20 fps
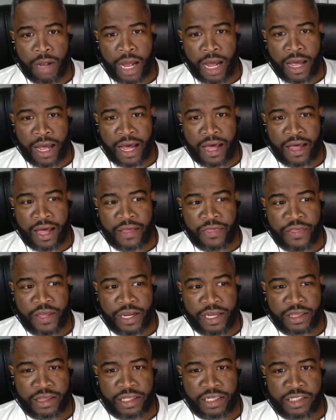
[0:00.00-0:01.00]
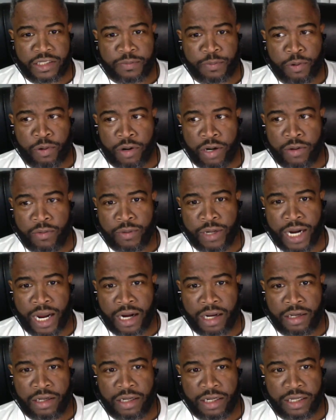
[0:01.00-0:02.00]
I think at this point, we got
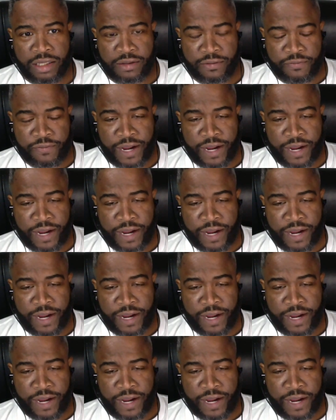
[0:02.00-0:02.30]
to look at the